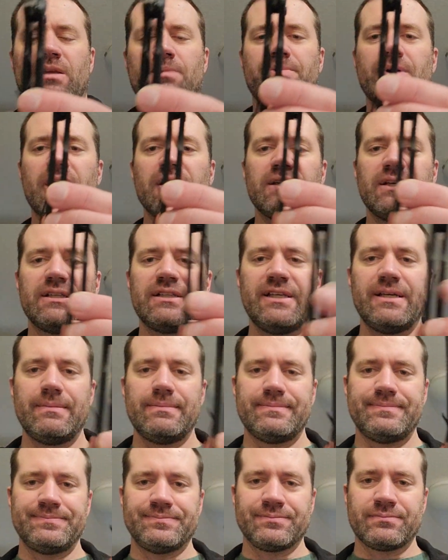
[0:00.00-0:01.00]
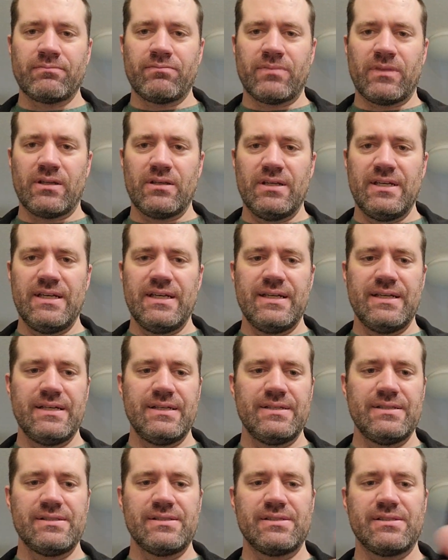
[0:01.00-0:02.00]
Pocket clip
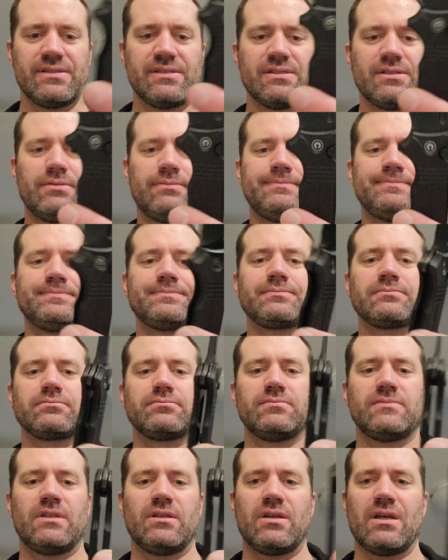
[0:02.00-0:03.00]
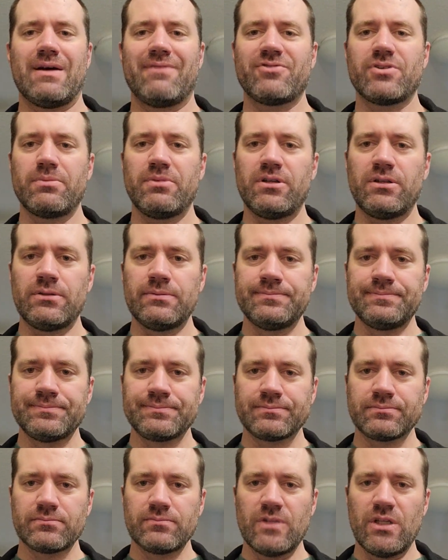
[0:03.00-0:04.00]
is comfortable,
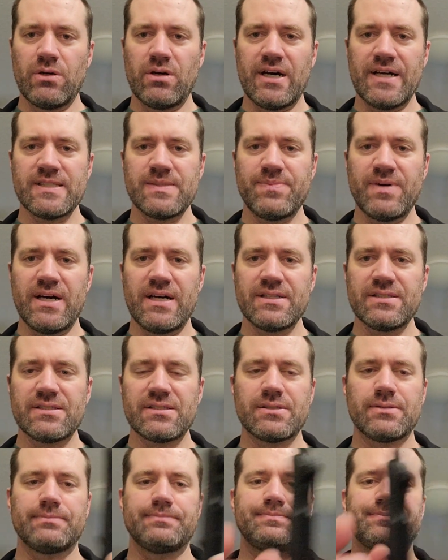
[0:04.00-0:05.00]
no hot spots.